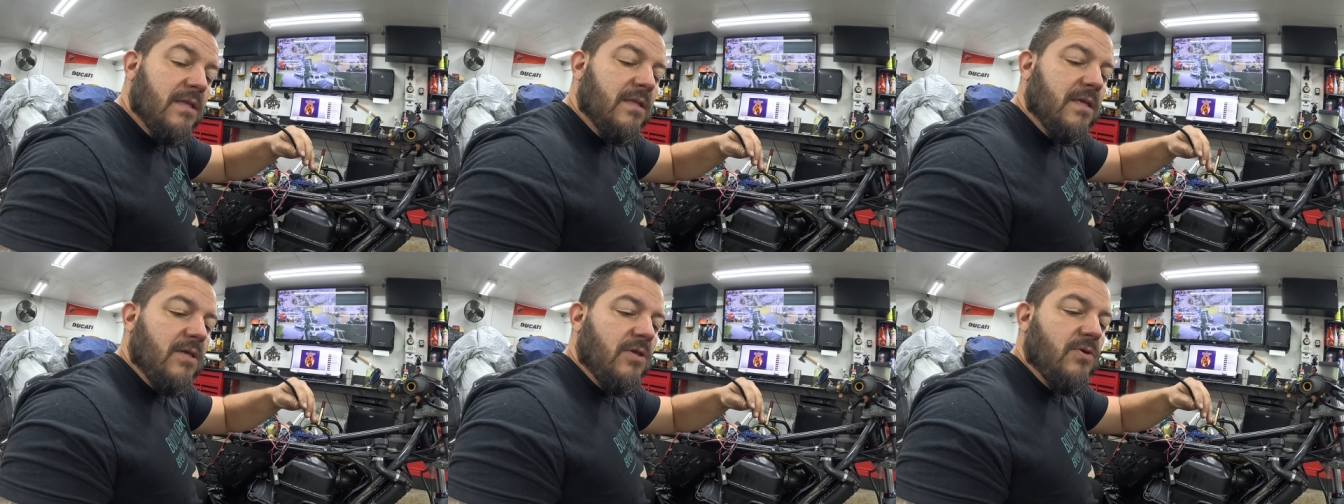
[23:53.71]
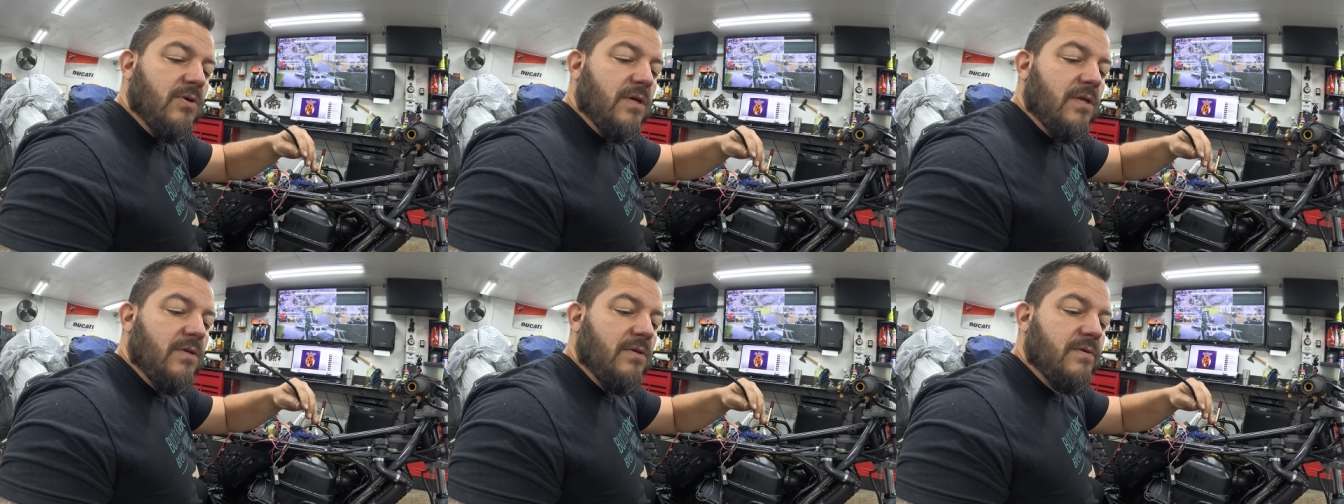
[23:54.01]
that
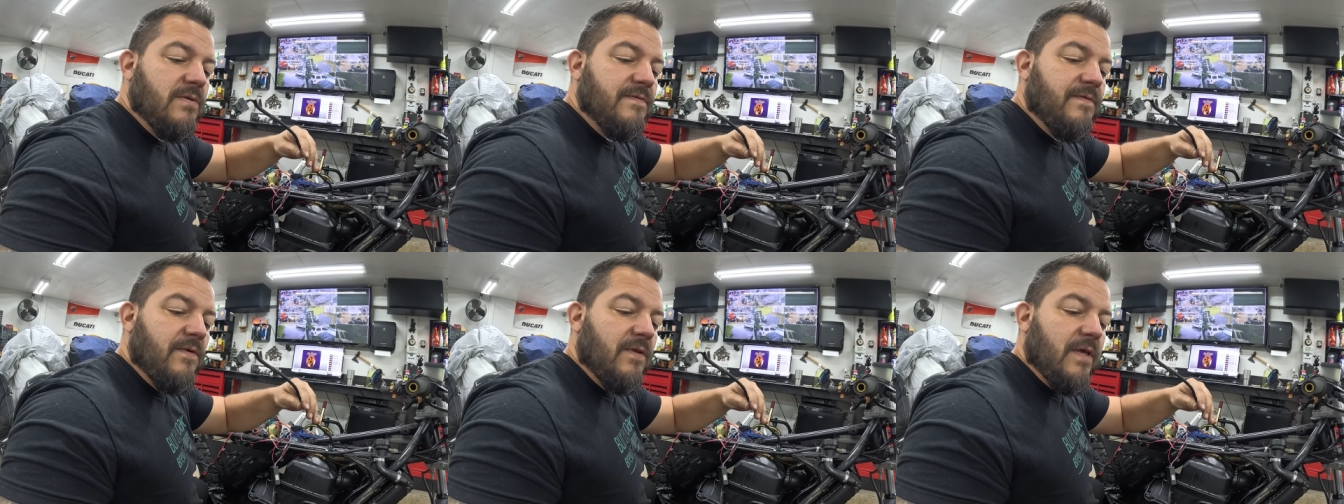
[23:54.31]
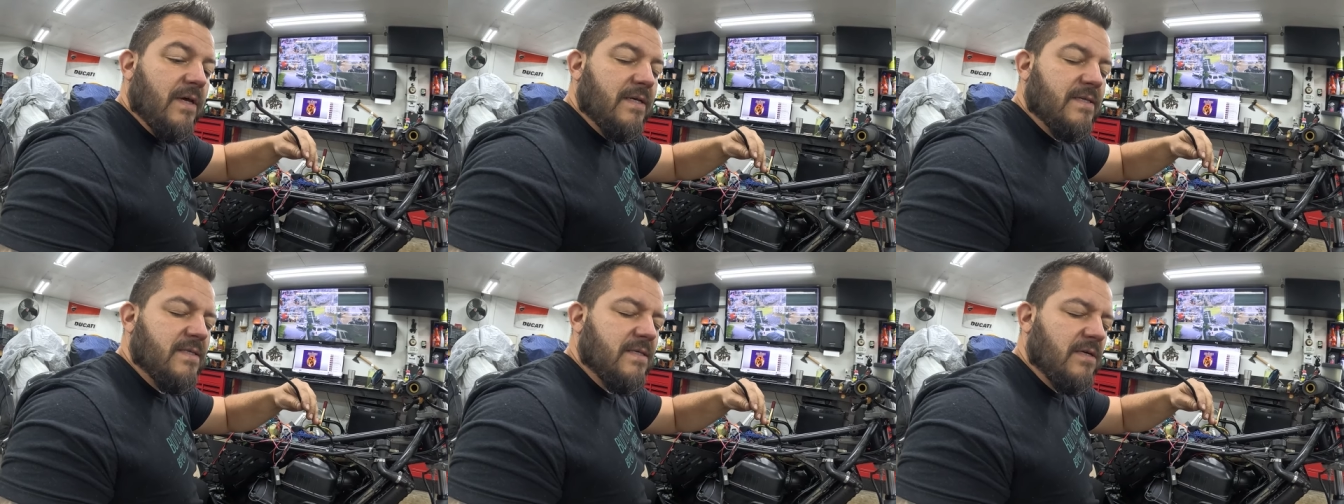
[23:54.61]
you can use for
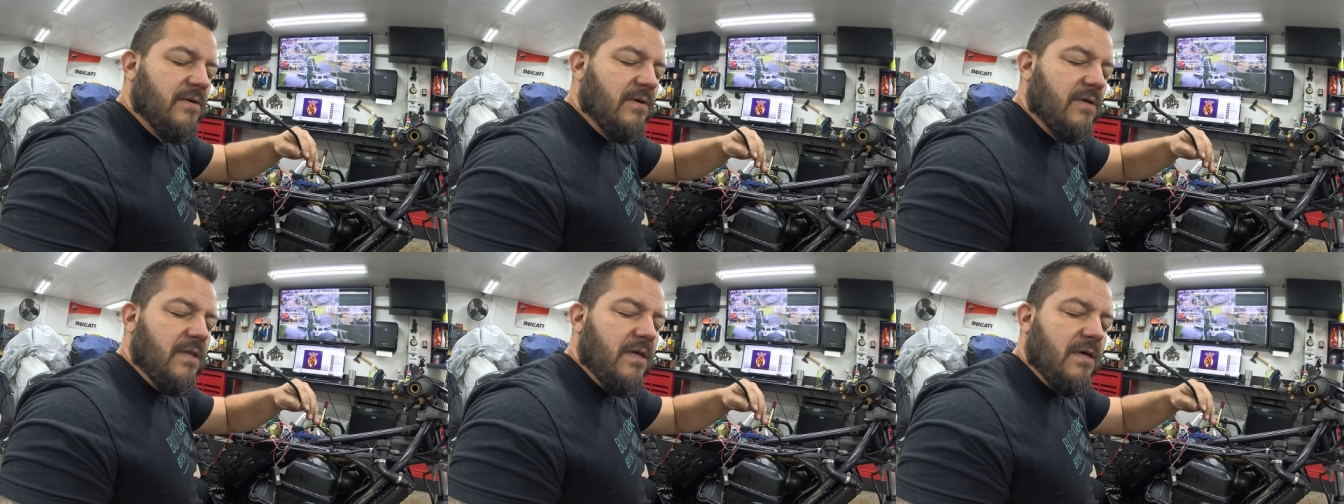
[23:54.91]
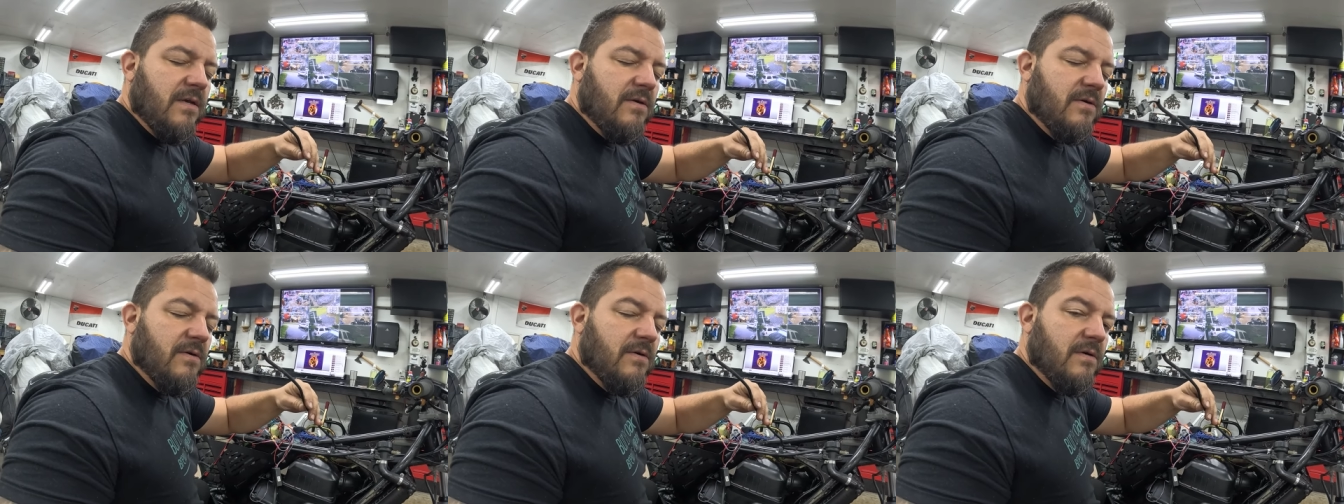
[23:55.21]
like a cigarette
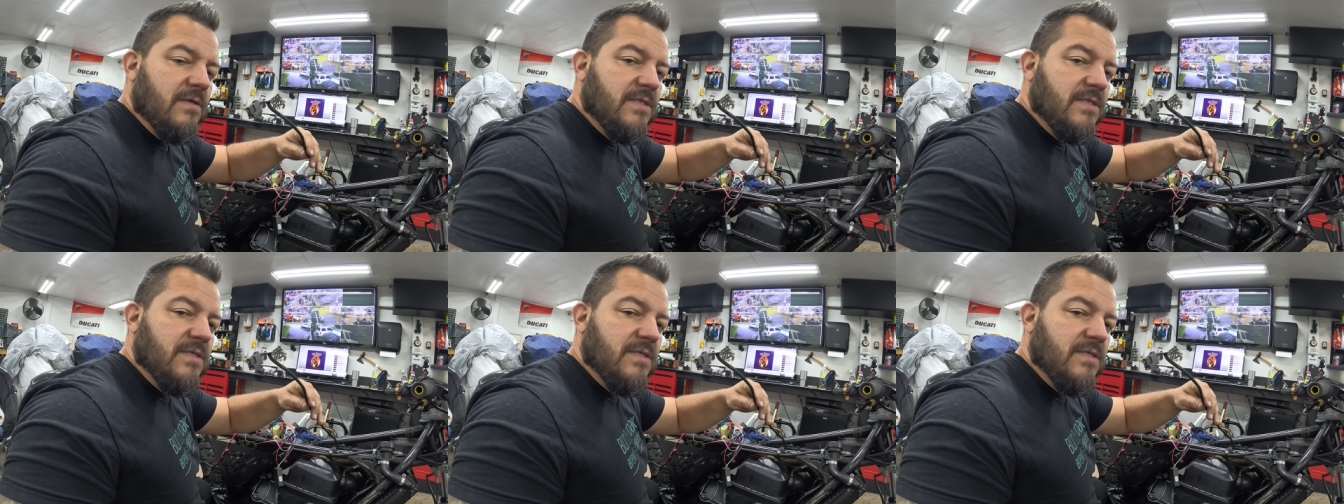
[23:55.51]
lighter,